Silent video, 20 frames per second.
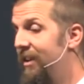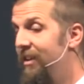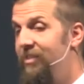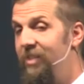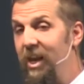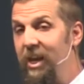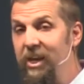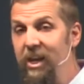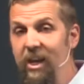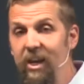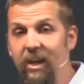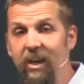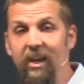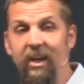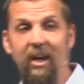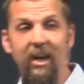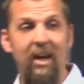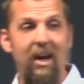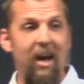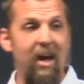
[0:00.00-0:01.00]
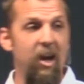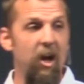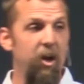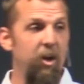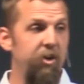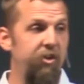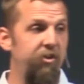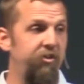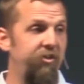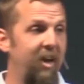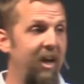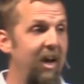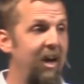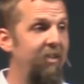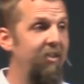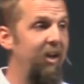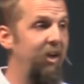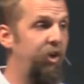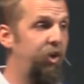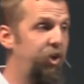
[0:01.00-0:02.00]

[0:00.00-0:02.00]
They didn't get and understand that